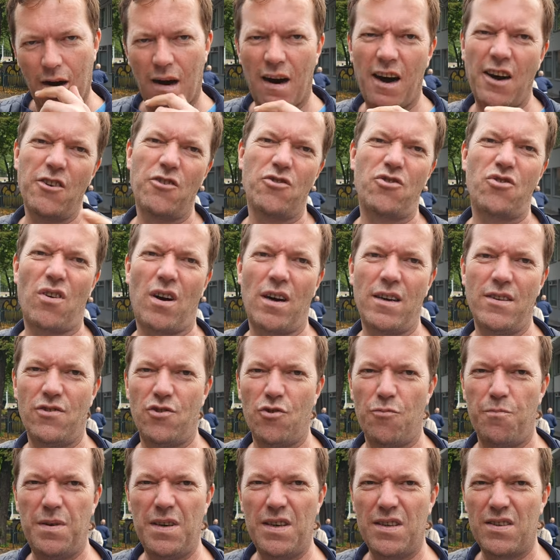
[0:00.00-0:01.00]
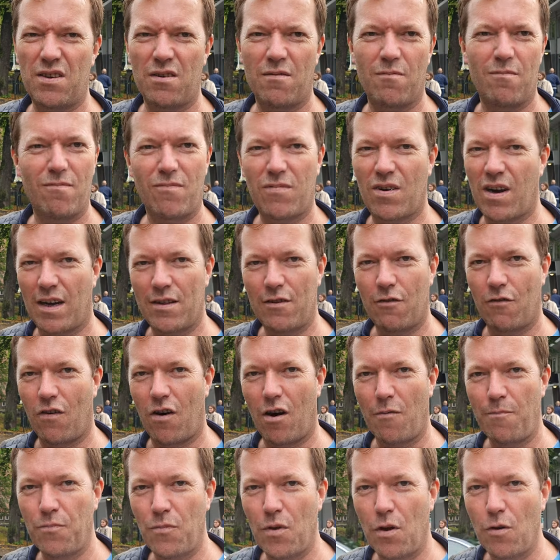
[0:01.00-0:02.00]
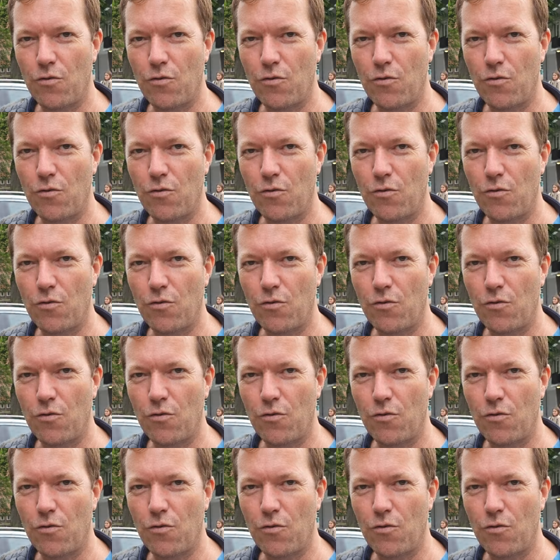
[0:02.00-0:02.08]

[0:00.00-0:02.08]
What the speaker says: Are you trying to be some kind of up now?